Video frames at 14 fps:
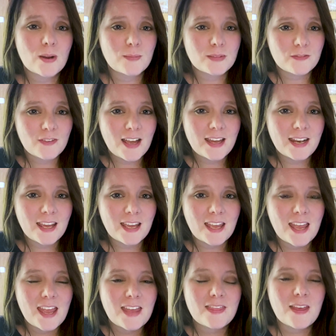I'm defining,
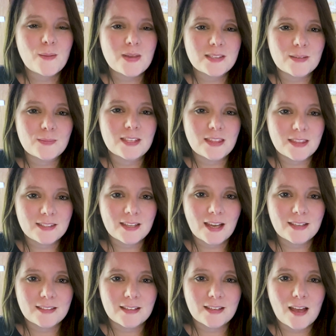that means I'm
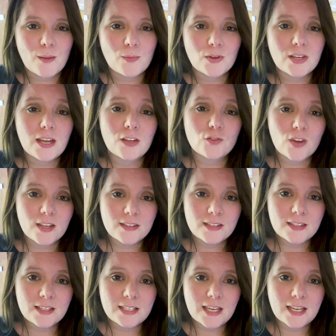synthesizing. I'm looking at trends in
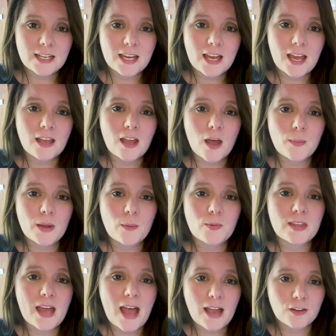the data and coming up with
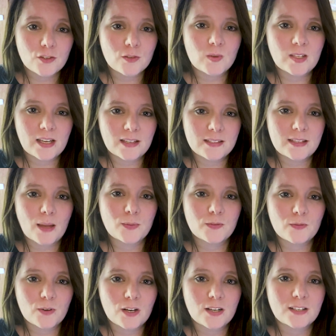actionable next steps
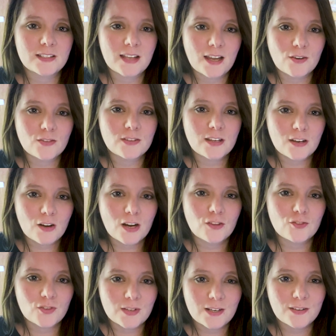for our designers and our
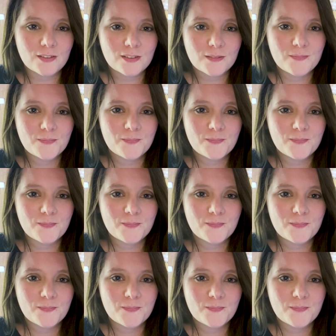engineers.